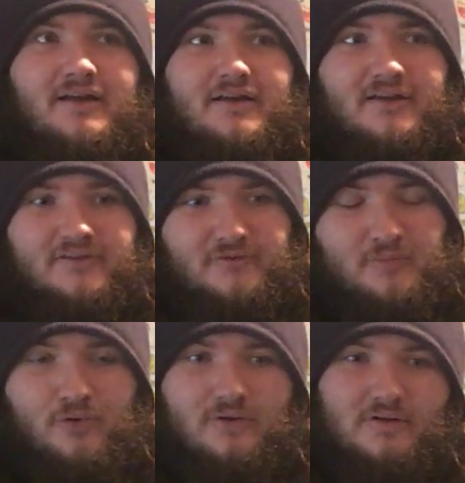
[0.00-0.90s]
Because
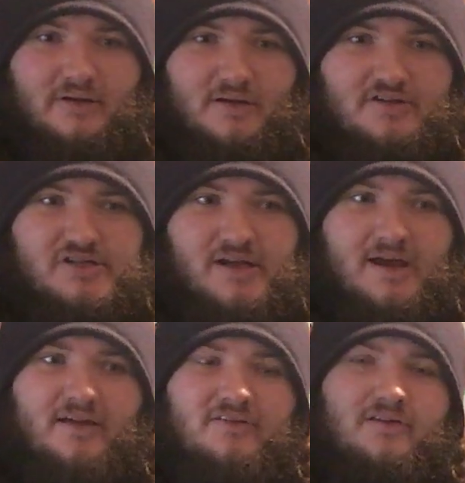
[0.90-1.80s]
reportedly she
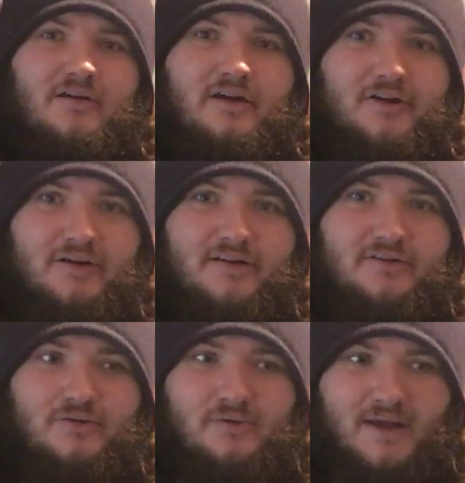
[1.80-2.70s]
has
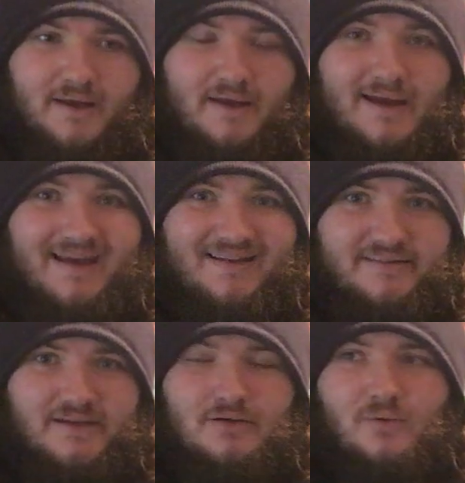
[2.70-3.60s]
agreed to a
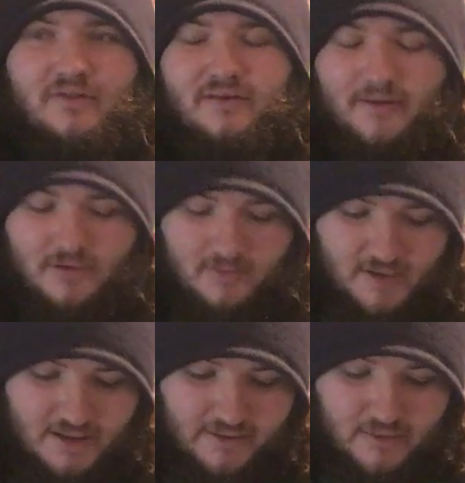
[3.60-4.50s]
deal with the
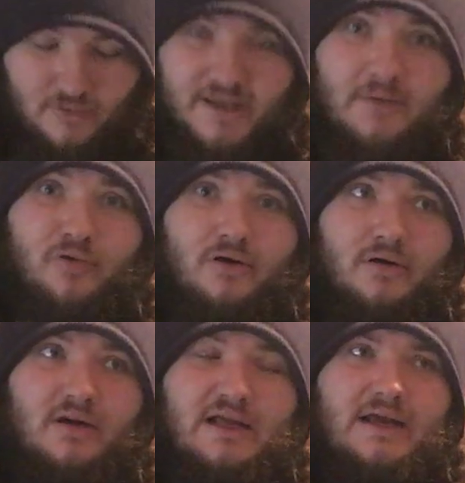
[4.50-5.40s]
WWE that will keep
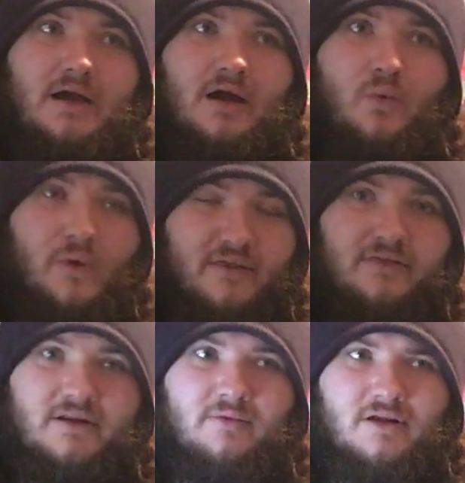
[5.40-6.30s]
her
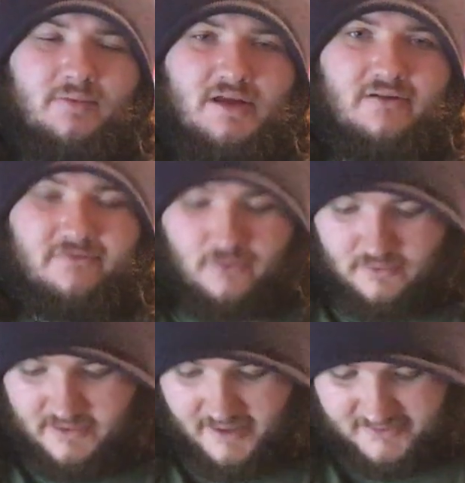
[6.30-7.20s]
with the WWE
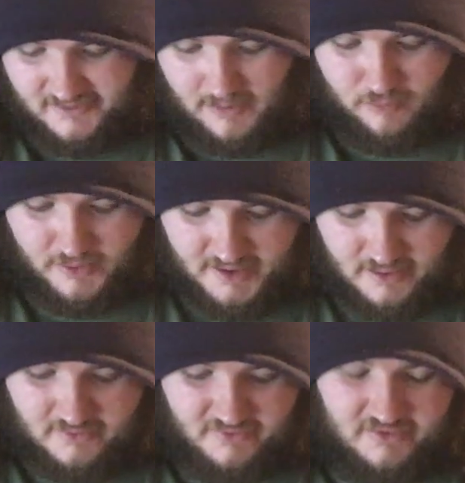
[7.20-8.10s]
for the next couple
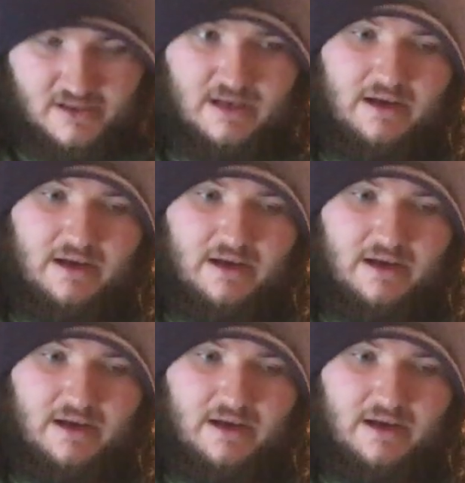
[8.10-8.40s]
years.